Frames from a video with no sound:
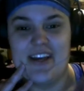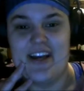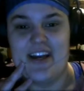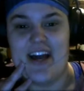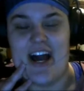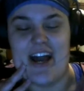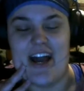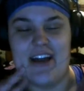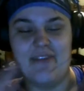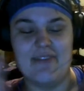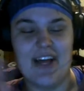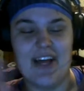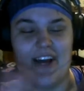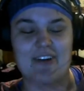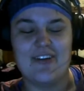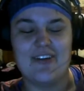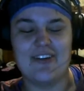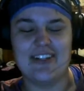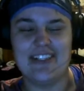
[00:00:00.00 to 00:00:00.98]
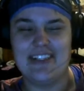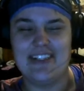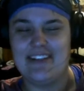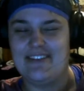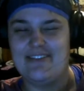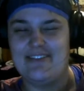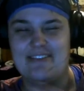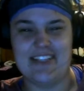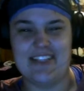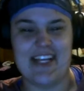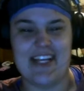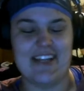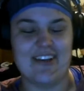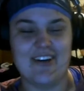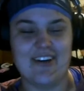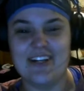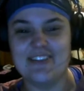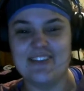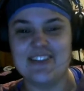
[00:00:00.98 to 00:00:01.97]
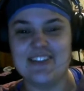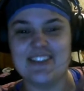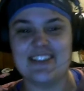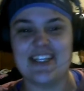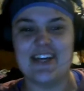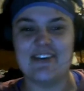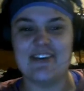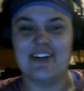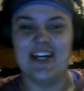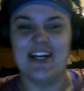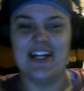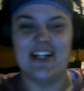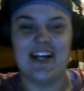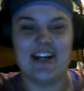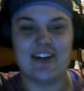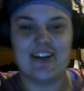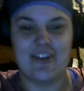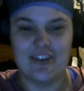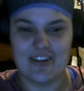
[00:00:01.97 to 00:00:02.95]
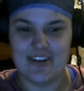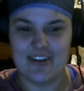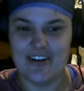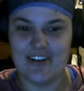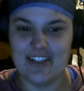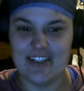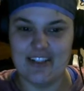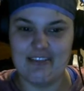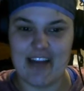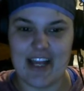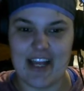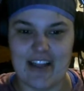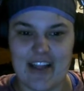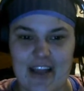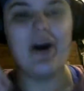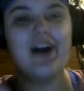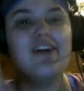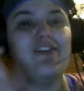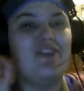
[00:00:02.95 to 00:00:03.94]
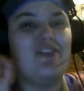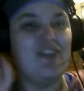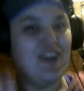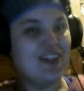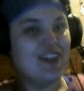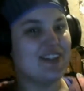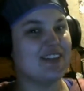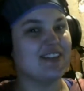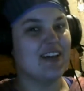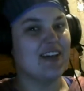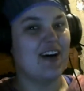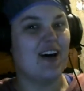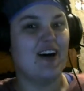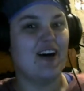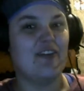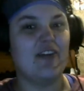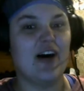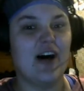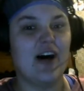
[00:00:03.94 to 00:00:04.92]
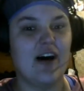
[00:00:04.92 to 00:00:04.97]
I am not going to. That's all I'm going to say because I'm not going to go in a rant here. Well, first off,